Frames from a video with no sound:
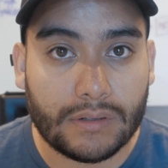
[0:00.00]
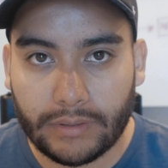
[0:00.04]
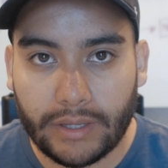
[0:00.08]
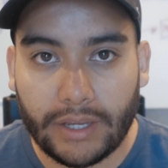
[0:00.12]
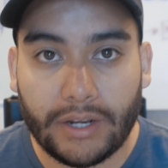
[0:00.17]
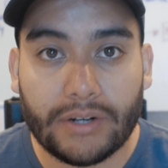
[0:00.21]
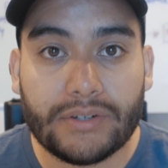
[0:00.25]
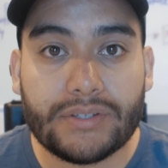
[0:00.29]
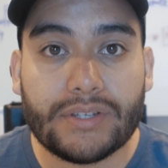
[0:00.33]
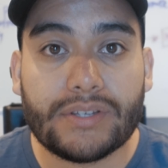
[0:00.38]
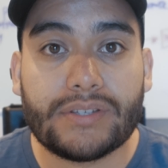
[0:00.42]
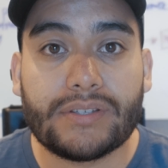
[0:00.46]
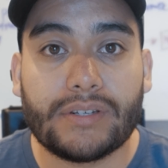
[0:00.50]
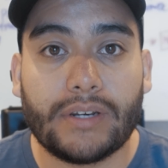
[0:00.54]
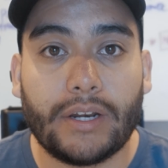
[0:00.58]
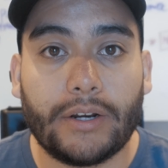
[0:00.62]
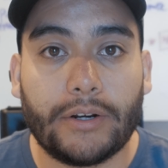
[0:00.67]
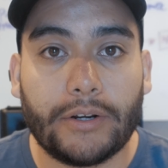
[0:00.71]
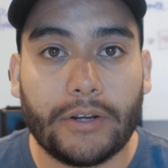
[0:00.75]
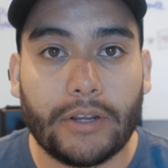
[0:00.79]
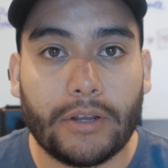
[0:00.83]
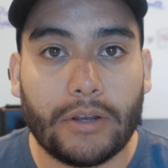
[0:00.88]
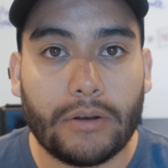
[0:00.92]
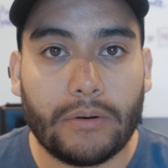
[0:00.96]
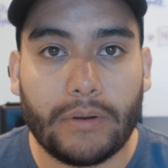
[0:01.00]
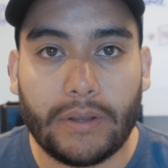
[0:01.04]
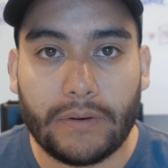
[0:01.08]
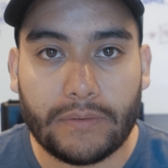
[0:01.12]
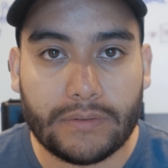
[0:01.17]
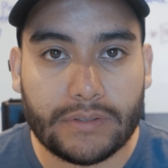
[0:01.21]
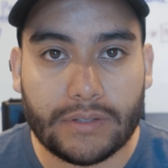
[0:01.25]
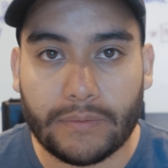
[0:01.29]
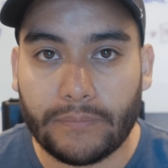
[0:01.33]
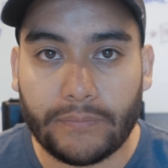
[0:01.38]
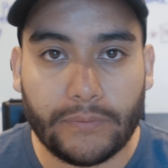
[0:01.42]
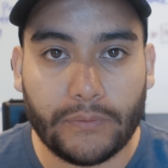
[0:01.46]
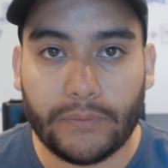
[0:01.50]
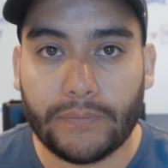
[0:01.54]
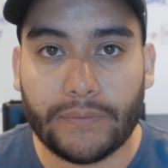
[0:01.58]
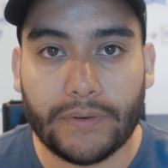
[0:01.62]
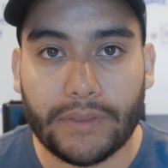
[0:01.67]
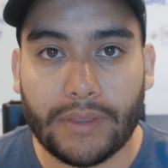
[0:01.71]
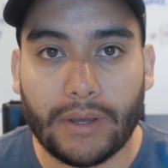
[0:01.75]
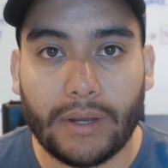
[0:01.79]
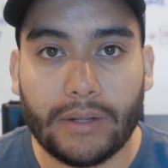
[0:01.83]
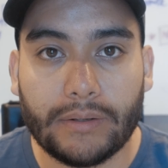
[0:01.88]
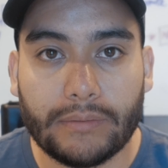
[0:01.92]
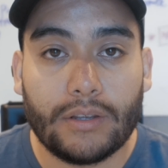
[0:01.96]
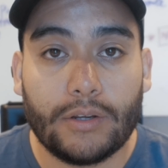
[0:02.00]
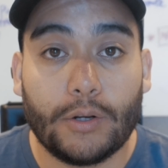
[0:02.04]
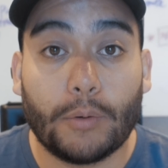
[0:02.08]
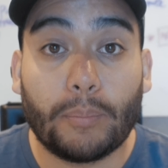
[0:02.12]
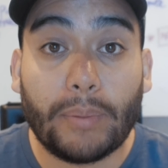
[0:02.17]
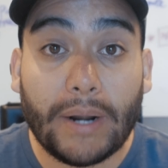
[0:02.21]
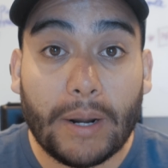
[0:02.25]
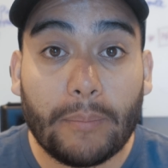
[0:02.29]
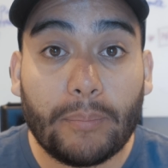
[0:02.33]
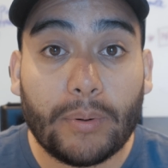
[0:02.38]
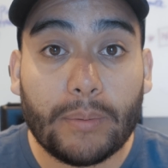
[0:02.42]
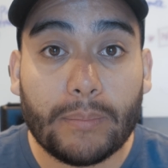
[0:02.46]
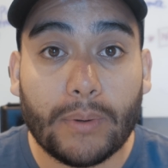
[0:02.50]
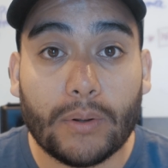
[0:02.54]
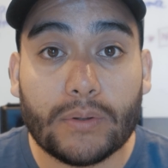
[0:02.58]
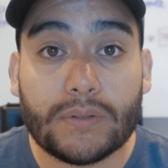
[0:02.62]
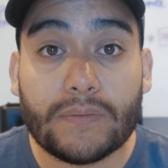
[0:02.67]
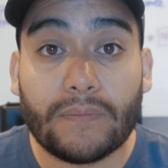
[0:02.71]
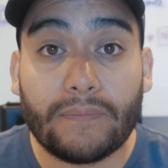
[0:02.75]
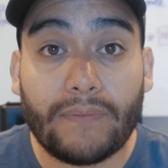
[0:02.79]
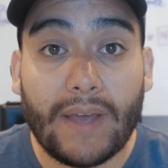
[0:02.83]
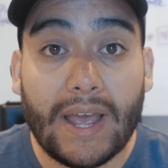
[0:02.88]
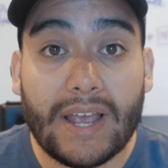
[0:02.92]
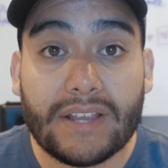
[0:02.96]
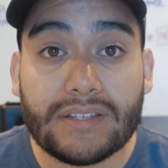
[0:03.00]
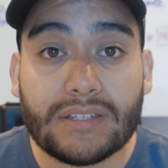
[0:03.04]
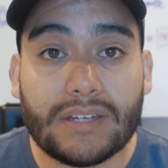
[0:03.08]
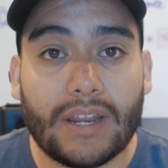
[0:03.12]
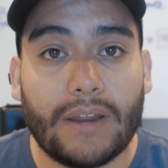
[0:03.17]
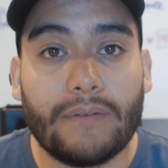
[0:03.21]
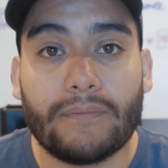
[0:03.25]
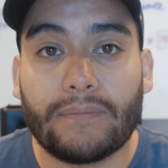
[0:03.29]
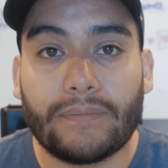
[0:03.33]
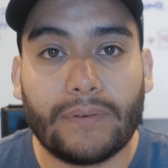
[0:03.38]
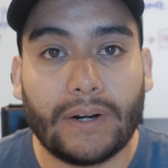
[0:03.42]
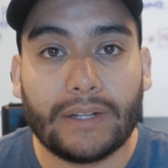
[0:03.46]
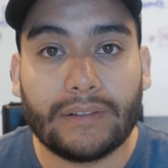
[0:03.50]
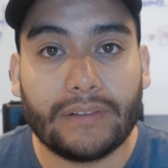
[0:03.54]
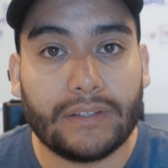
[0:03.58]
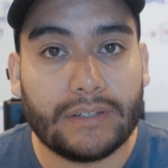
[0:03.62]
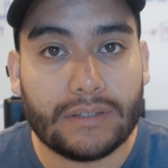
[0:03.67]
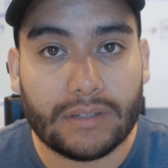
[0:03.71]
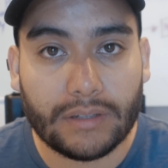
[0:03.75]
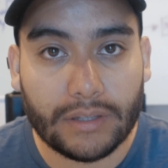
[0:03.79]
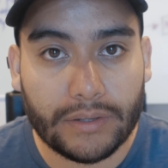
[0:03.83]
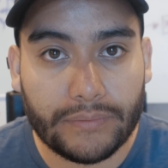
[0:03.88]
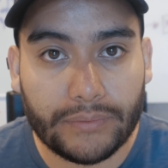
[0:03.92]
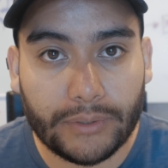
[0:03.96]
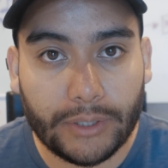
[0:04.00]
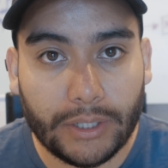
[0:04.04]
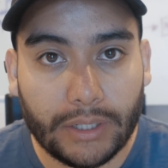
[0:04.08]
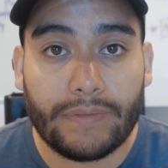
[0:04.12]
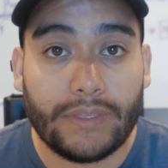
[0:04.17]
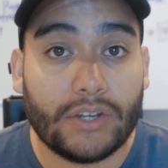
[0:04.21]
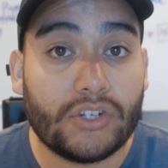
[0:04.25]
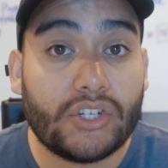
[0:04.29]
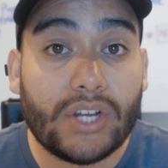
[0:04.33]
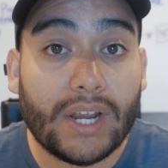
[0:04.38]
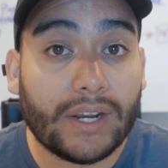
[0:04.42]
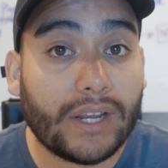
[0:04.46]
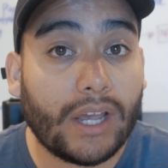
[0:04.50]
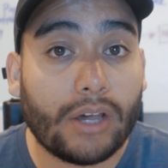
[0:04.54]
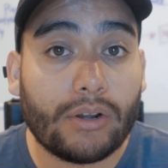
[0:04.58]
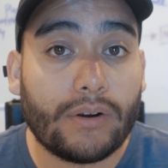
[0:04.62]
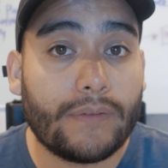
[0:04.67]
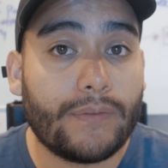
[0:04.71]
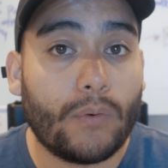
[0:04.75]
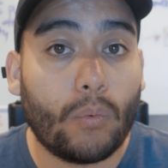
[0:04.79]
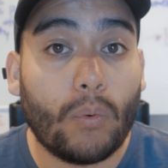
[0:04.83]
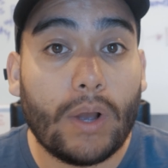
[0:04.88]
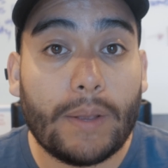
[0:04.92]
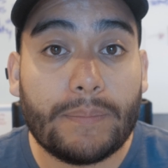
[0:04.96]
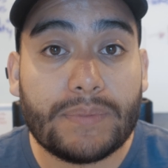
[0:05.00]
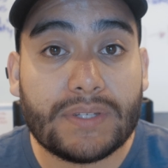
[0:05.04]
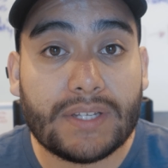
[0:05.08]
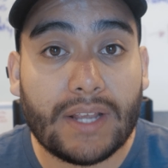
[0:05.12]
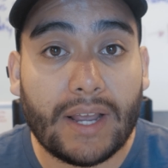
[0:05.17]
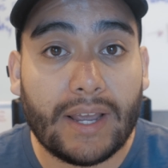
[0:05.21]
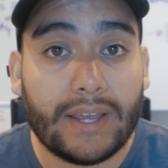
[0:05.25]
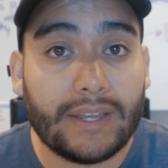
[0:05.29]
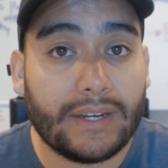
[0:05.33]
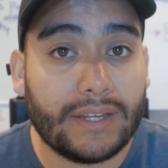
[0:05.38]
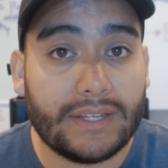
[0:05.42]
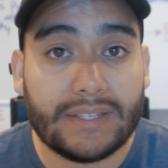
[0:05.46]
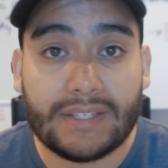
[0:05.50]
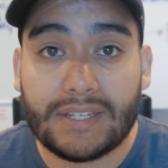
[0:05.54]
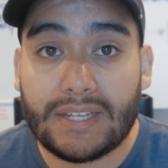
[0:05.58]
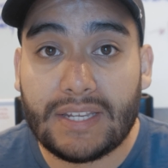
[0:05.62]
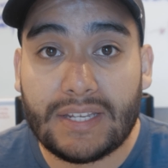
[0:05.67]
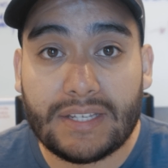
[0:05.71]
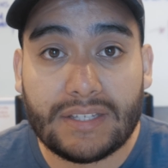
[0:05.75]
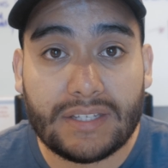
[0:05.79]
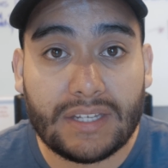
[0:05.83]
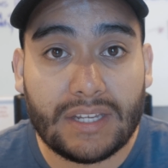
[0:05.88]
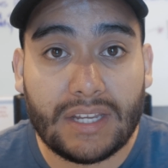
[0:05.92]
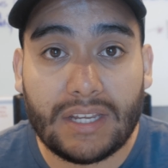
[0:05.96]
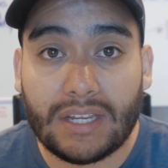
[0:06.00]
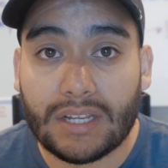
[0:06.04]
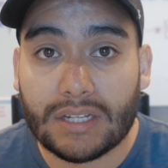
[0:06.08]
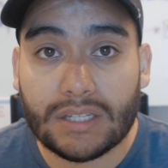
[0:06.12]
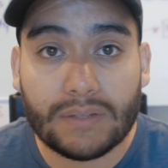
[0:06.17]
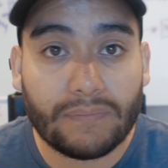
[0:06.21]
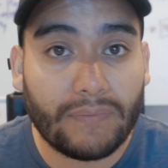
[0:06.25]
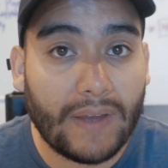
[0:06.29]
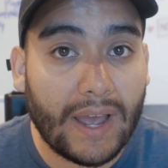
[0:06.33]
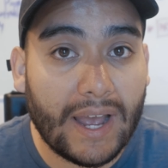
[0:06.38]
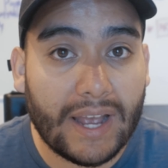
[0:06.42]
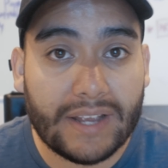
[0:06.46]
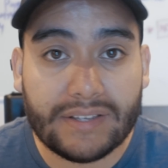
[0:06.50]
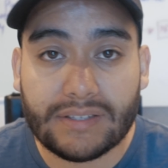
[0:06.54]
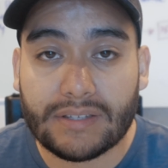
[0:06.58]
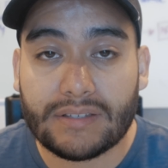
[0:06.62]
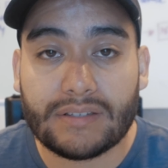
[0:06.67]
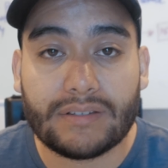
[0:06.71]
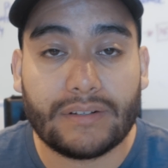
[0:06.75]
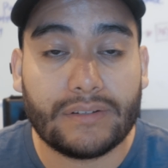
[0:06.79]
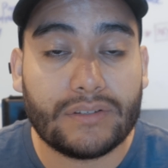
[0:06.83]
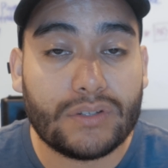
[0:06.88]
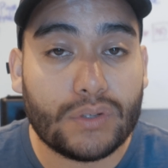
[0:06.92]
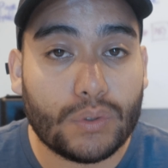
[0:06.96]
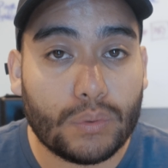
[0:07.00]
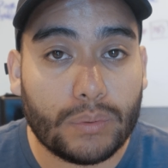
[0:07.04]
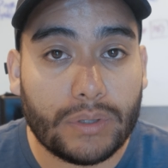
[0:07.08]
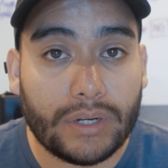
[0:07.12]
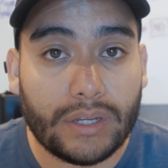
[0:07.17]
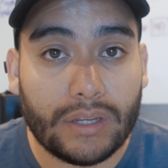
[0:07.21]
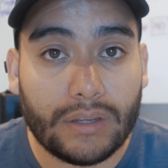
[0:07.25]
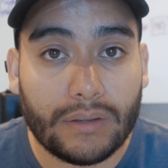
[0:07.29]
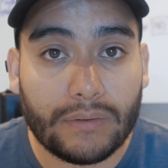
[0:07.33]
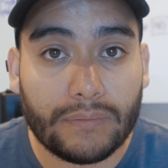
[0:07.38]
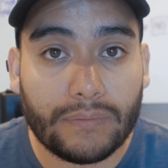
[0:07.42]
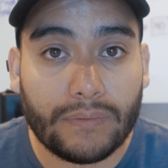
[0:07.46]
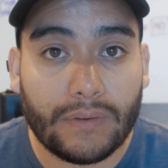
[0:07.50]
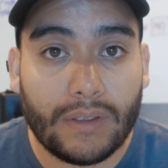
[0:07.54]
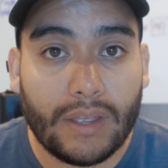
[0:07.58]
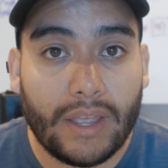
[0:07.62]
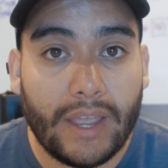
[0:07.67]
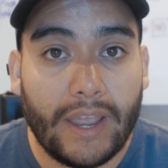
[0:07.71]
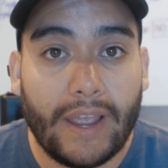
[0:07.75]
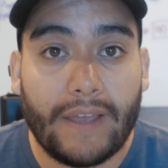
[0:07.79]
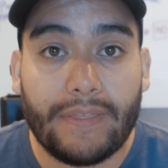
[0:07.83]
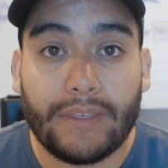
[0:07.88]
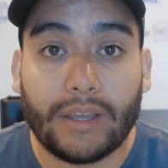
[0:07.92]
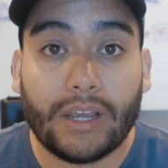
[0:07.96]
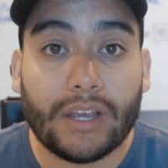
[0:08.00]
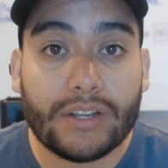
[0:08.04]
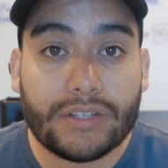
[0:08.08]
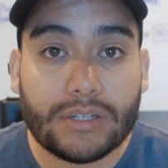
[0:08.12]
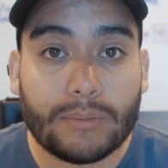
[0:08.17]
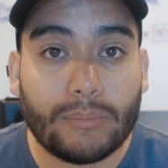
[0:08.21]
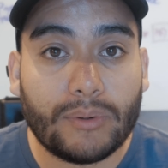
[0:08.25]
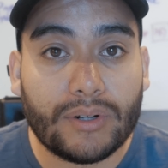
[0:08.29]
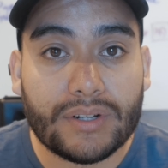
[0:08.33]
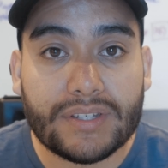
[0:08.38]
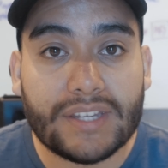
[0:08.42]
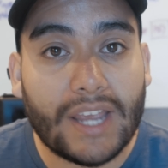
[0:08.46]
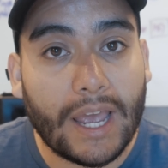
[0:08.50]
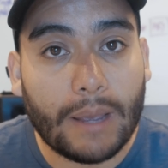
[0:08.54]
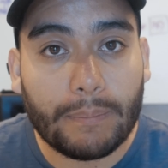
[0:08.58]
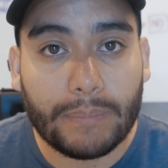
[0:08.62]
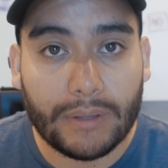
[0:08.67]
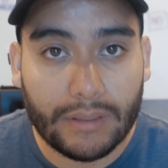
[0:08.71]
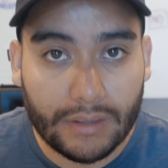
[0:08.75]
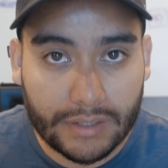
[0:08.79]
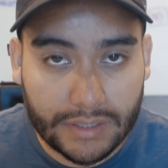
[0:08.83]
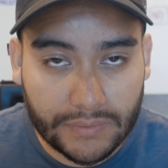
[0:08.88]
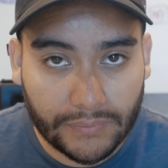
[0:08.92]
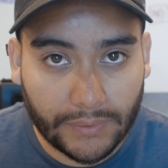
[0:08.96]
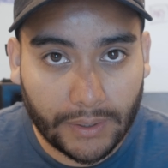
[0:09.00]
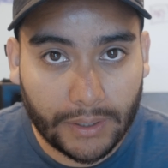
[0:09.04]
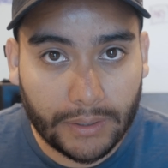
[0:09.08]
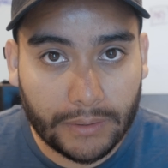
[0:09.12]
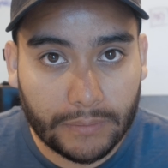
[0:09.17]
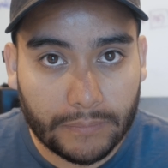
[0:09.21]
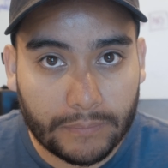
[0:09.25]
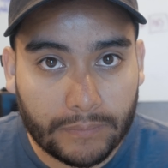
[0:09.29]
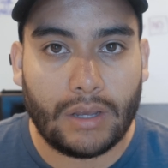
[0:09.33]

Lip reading: Here's a scenario and some food for thought. Your brand promotes fast and friendly delivery. The checkout on the website is easy, it's fast, it's intuitive, and the customer is happy thus far.